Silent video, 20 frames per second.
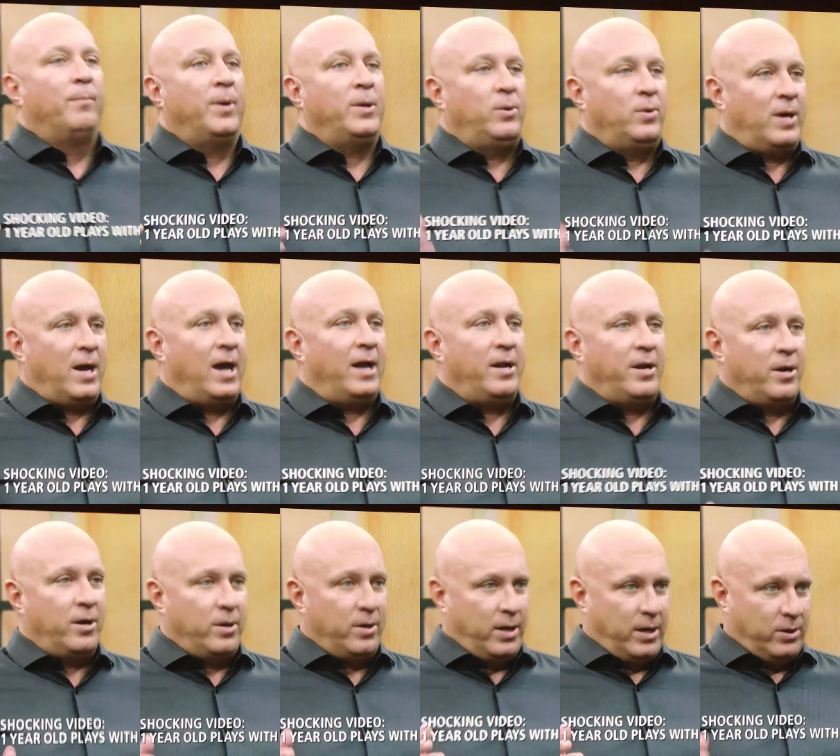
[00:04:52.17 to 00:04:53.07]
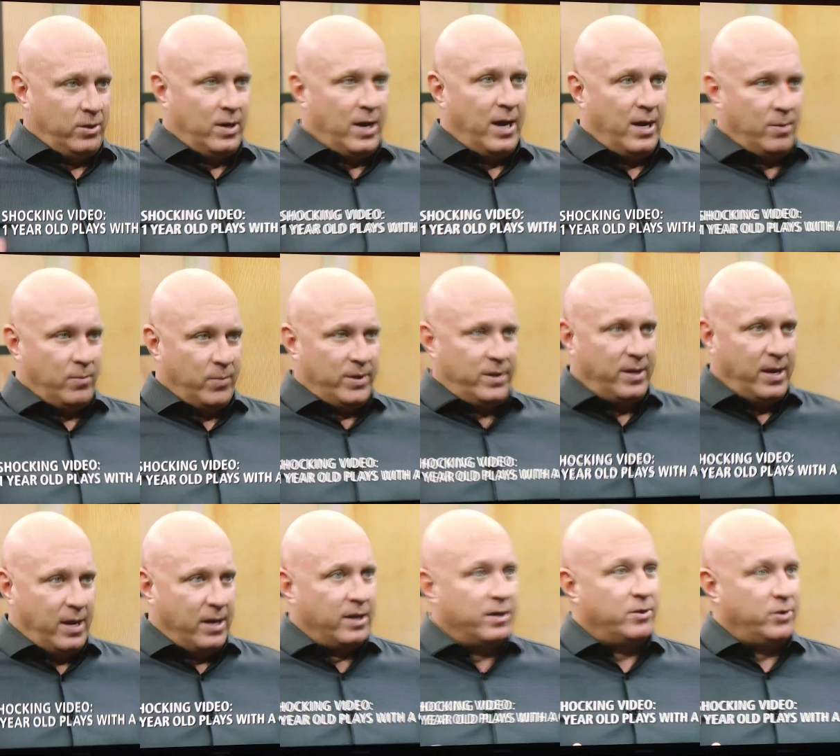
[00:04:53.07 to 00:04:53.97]
But you got here and you got in with
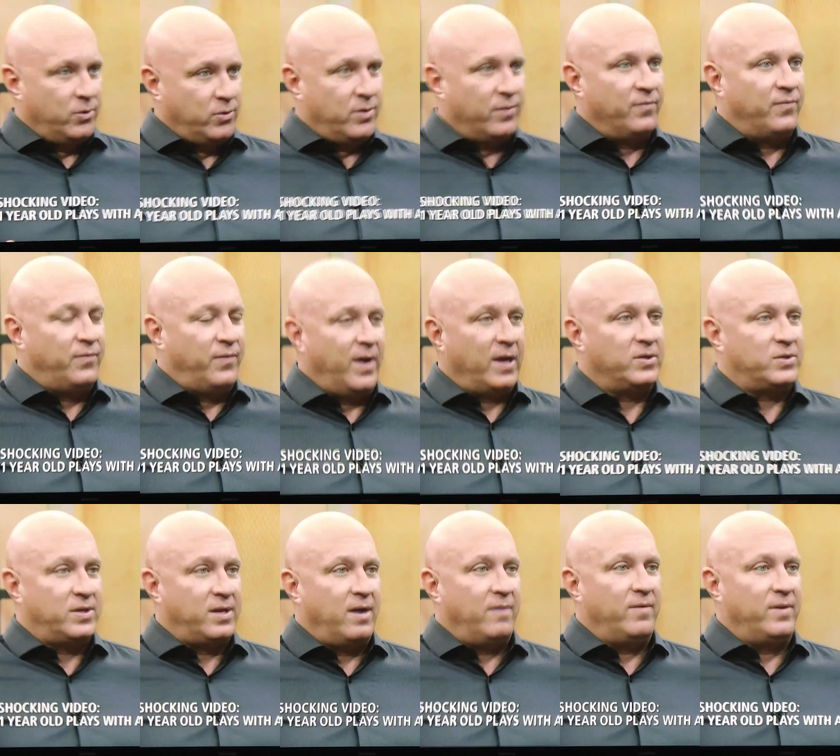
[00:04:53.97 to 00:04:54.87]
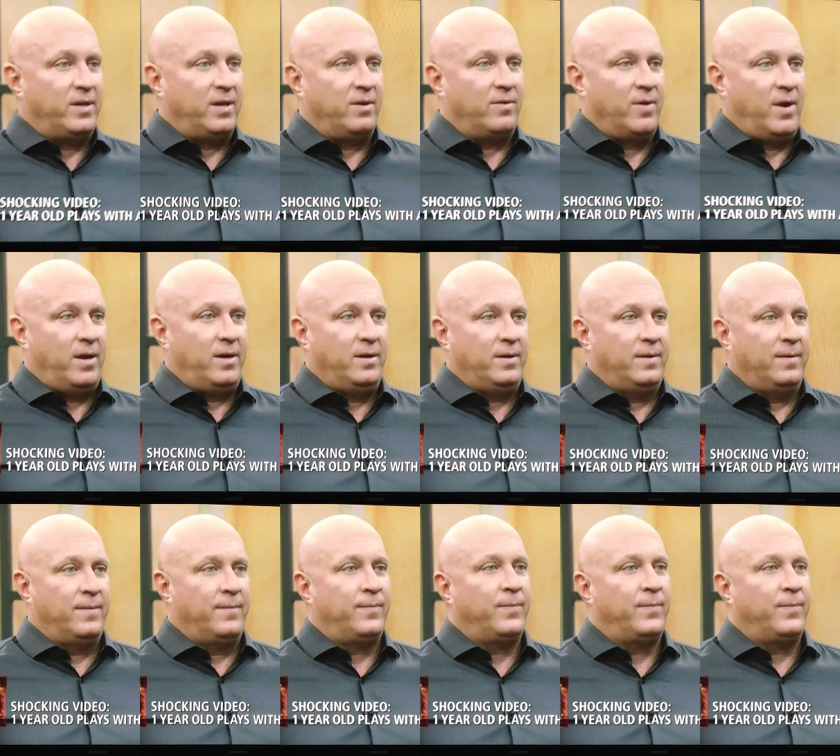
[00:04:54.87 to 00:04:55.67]
Dan and you confessed everything, right?